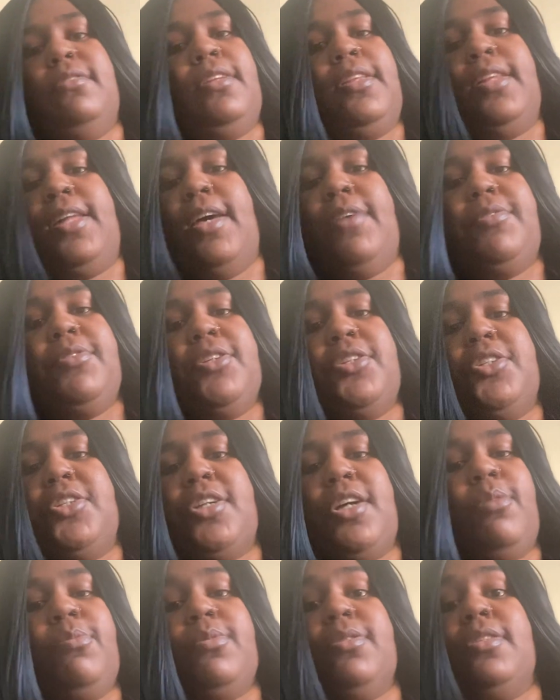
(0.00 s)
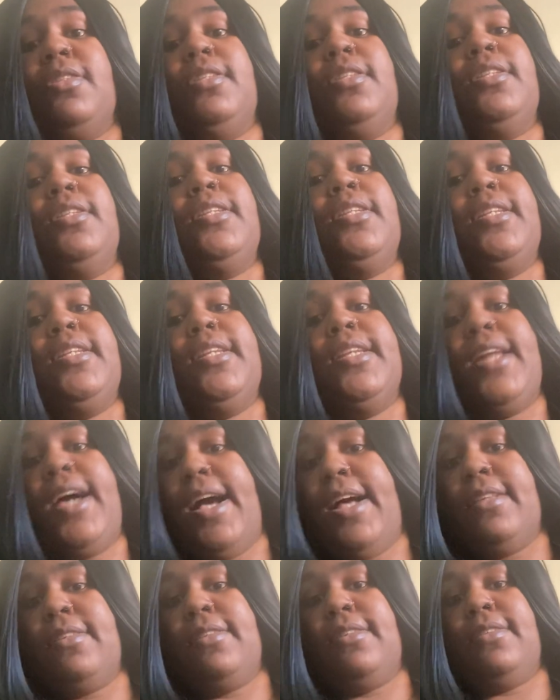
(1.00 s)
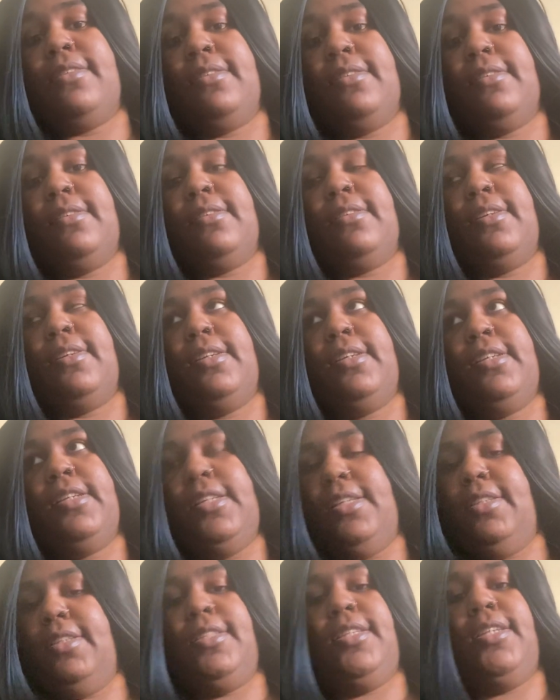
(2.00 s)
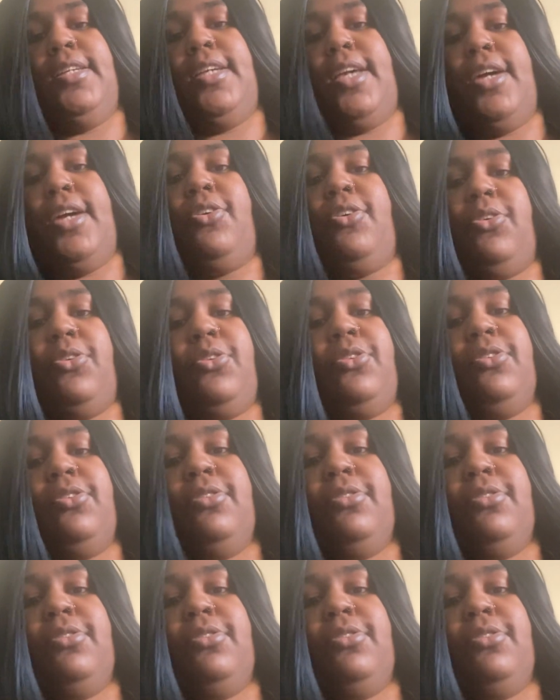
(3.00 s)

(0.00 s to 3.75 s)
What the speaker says: life as a child was not easy at all.